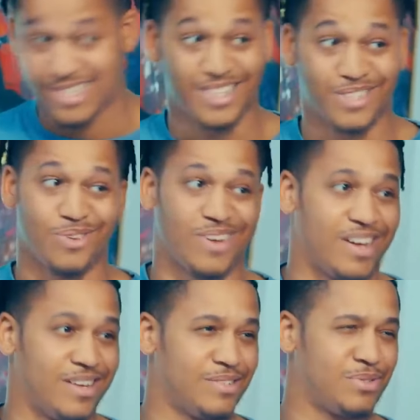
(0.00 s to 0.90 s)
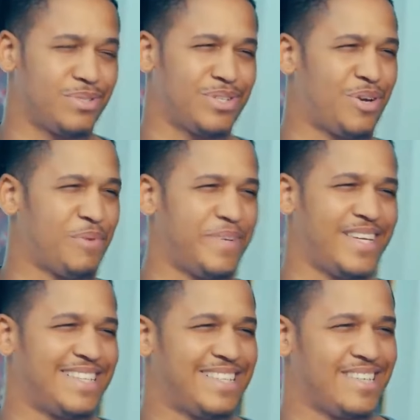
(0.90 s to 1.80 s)
TikTok and social
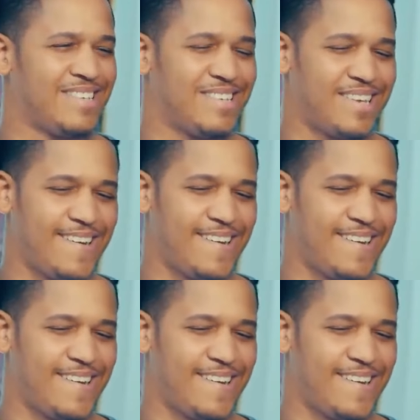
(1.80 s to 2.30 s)
media thing.